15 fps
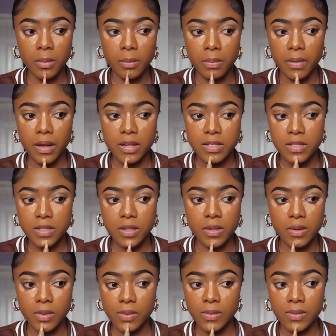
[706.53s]
but I
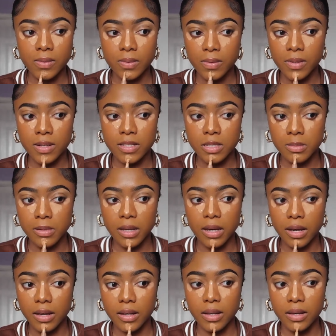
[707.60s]
still want it to be
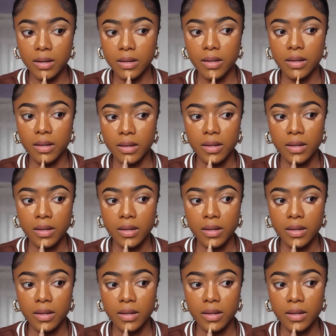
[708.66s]
highlighted.